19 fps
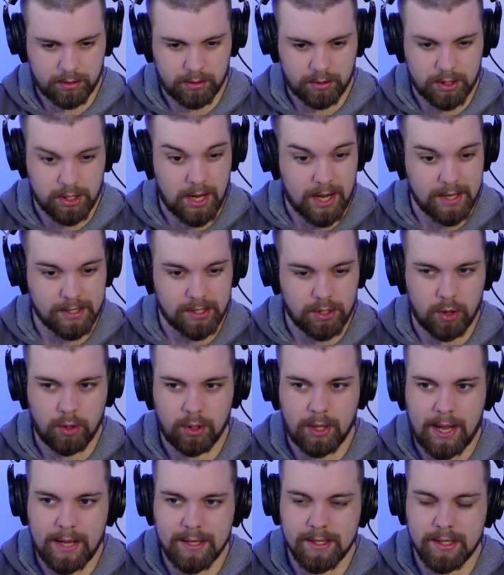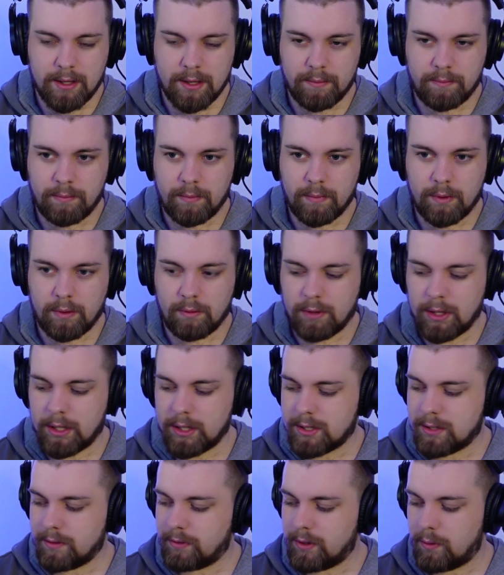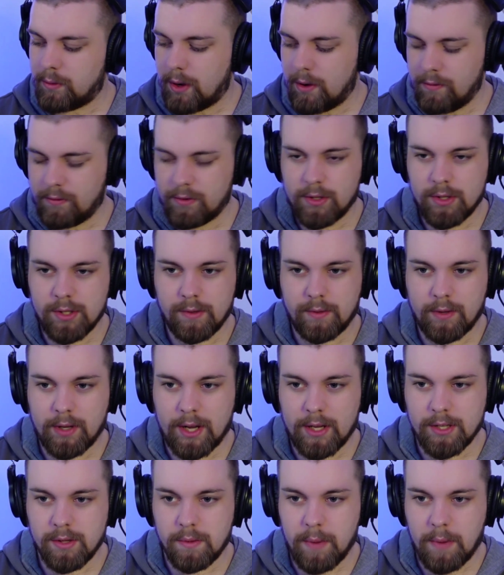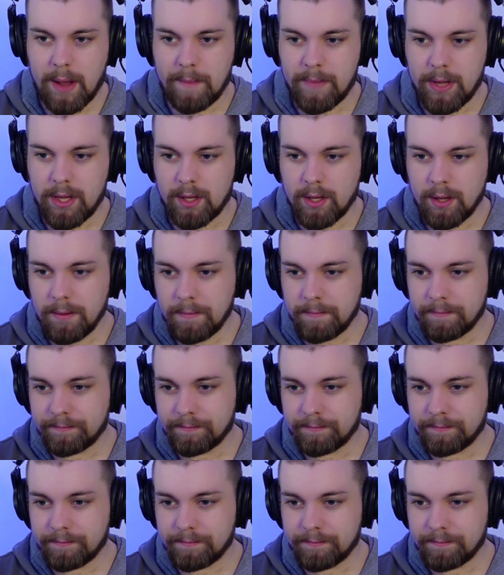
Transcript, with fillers: Do you guys know Lightsum relatively well, for those of you guys who might be here?